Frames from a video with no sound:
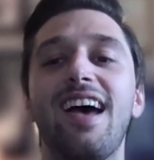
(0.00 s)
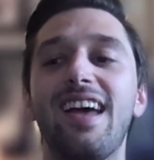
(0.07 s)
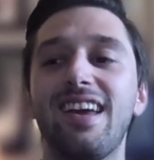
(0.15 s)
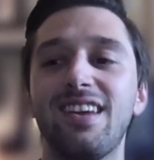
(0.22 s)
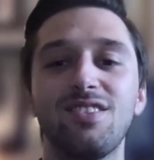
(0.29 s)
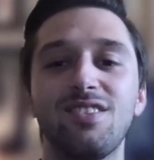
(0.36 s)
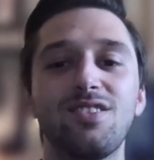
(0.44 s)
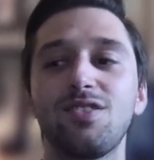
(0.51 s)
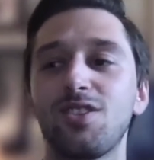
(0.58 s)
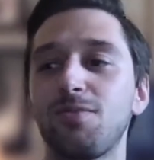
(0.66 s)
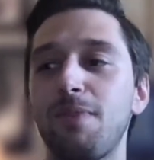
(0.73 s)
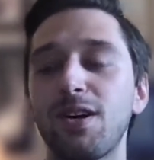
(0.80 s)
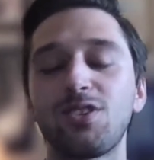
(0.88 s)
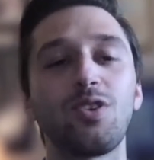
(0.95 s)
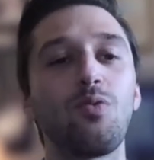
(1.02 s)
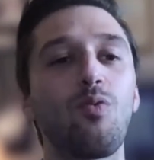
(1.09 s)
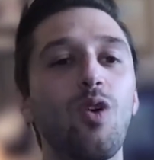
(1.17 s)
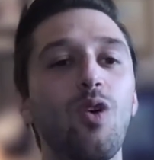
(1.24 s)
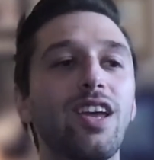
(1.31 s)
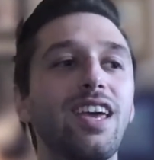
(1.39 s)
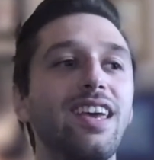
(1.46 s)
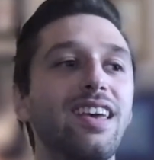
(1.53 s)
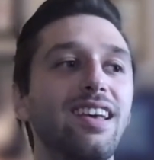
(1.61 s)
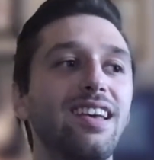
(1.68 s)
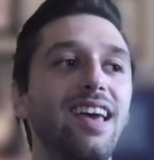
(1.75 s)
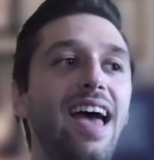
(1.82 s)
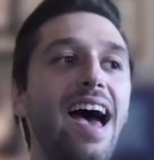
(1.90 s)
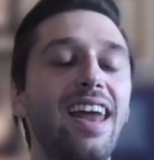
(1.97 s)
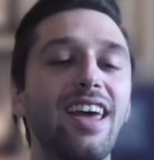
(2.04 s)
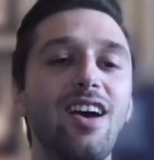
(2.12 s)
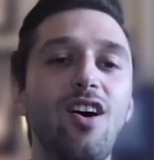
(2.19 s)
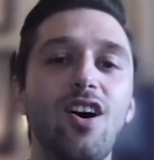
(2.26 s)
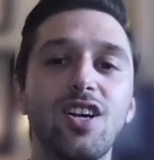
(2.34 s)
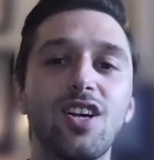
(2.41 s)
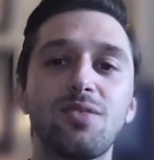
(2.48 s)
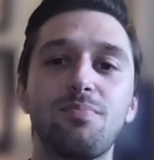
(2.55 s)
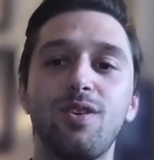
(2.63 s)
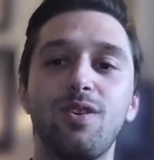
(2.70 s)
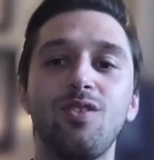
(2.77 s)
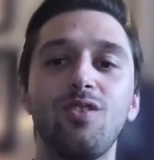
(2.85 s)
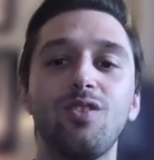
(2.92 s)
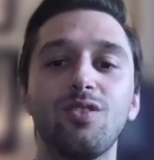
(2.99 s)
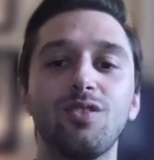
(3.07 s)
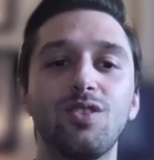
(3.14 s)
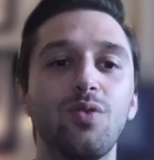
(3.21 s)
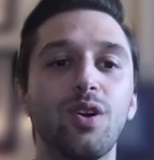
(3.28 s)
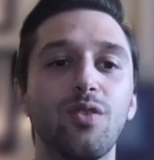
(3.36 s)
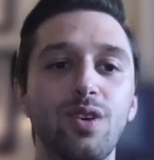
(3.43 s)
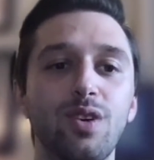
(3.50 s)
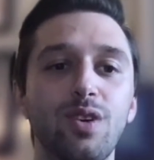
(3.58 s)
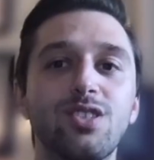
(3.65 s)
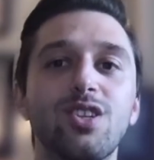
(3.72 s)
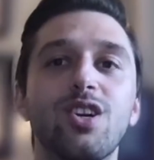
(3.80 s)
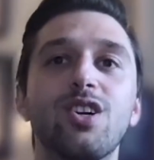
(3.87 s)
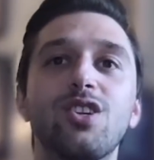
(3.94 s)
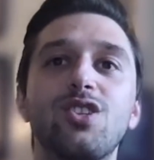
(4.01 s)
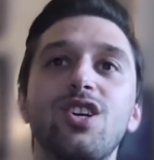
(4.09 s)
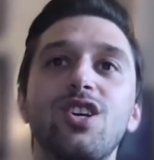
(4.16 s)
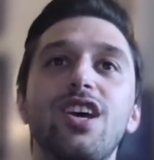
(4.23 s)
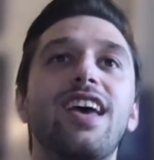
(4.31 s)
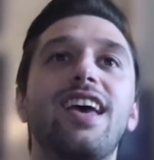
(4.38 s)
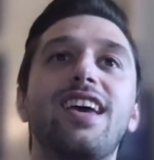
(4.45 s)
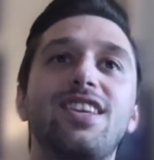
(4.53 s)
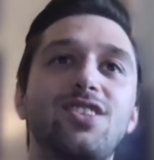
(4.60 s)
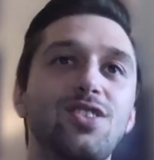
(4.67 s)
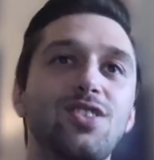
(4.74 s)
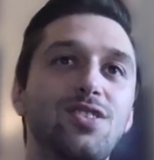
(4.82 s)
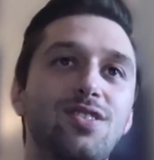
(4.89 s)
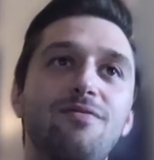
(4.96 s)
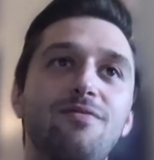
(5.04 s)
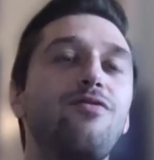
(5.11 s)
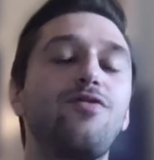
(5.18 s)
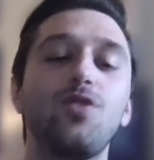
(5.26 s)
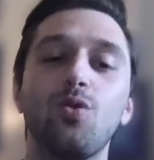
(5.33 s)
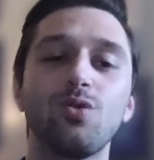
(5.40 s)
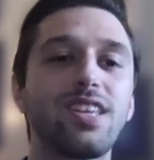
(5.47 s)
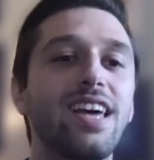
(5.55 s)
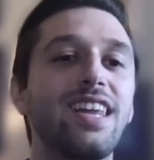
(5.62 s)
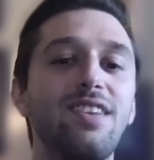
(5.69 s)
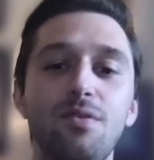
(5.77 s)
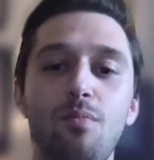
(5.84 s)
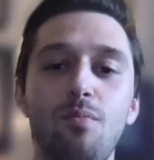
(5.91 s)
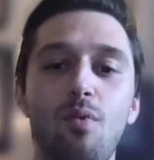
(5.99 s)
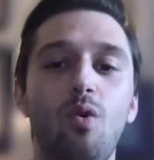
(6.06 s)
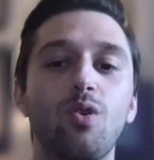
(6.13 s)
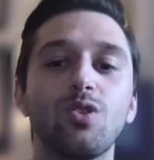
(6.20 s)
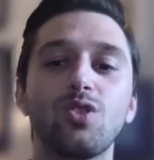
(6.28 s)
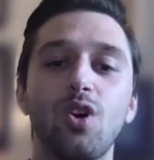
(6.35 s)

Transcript: And especially working at a hospital doing research, it just fuels that even more.